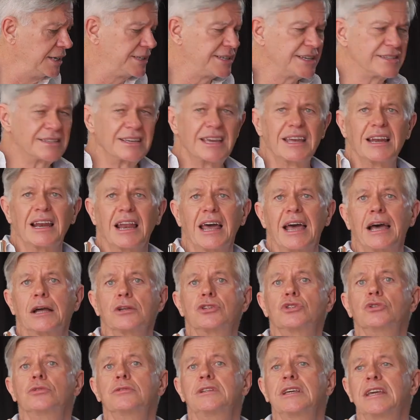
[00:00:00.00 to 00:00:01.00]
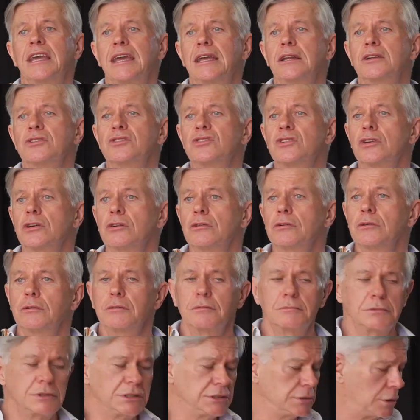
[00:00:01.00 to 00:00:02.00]
doesn't get loud till the end. So
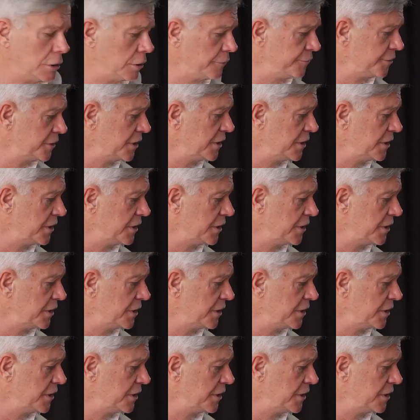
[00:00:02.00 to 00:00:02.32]
often